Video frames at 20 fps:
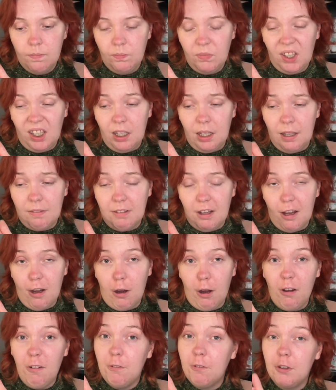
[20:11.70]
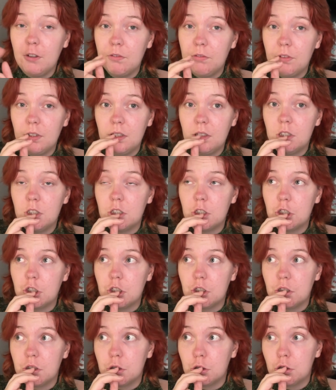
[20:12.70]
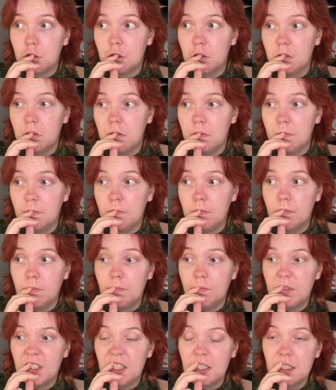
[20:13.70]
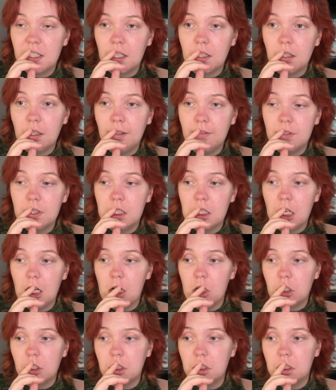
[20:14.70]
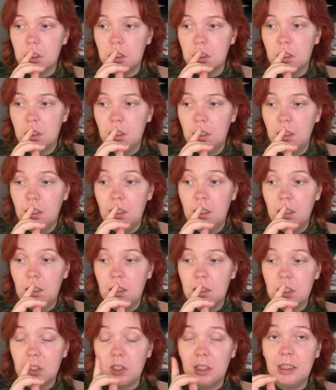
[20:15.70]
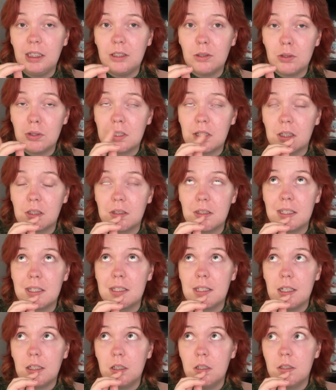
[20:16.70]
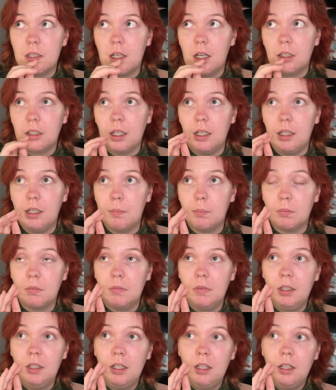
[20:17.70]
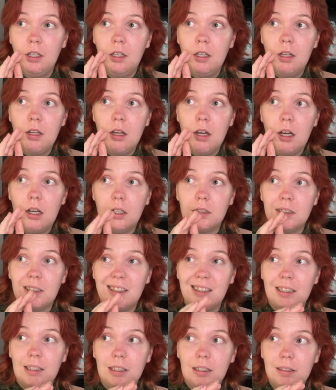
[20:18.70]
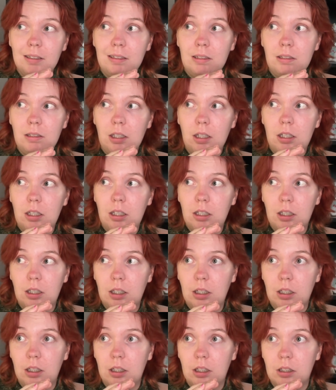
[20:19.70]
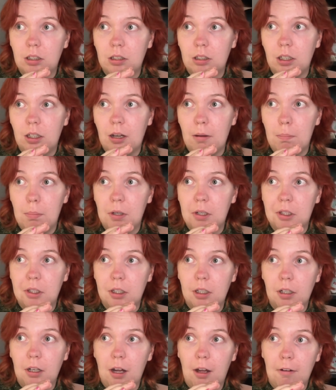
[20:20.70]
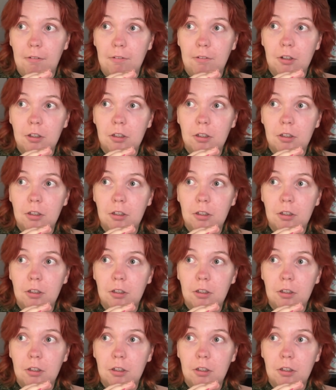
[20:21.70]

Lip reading: I have a half finished set of socks, so I need to start the second sock. I'm on the heel on a pair of